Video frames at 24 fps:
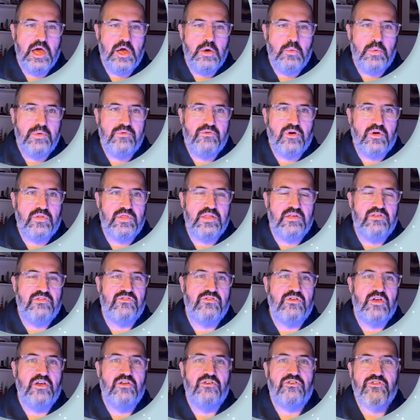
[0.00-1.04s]
we've got
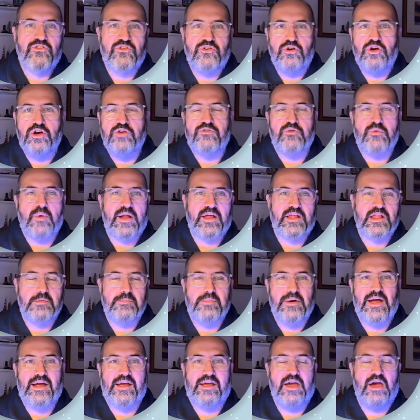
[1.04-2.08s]
this server running in the
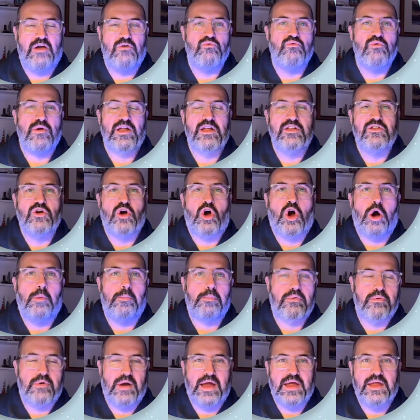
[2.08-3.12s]
background ready to
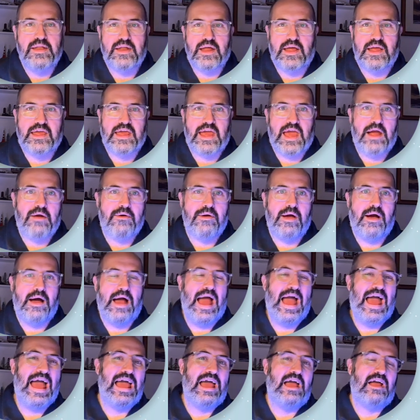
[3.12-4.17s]
operate and carry out
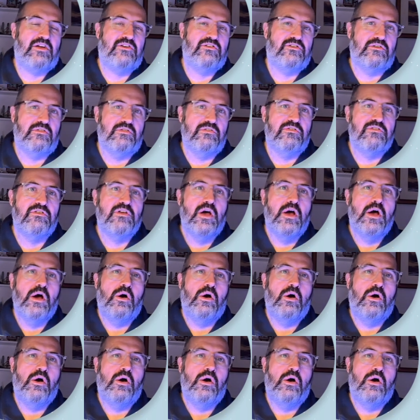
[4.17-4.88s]
actions